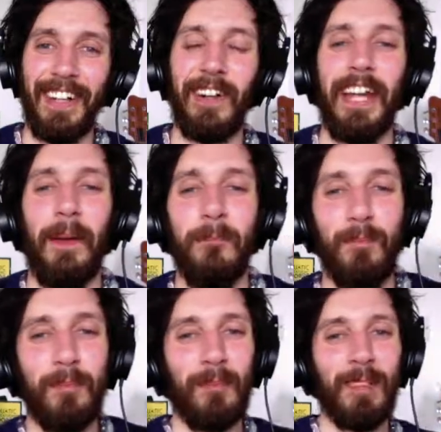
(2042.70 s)
Okay.
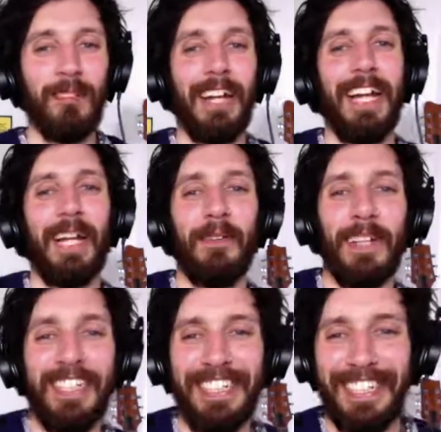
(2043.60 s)
Right,
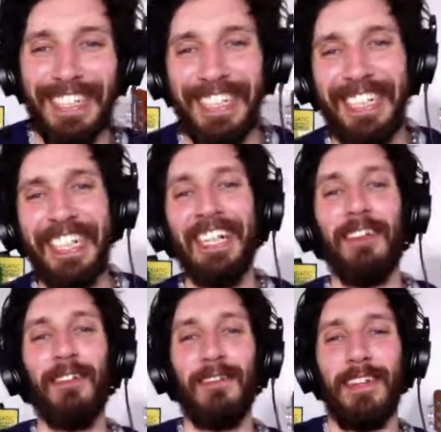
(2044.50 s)
anyway.
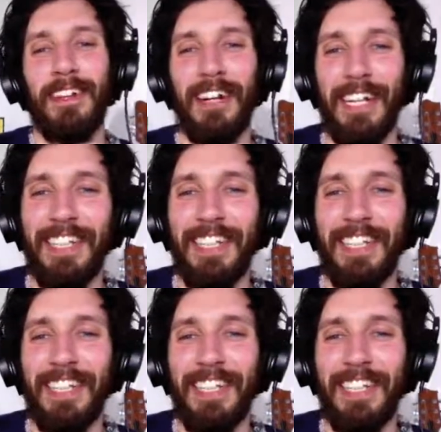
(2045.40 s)
Fear I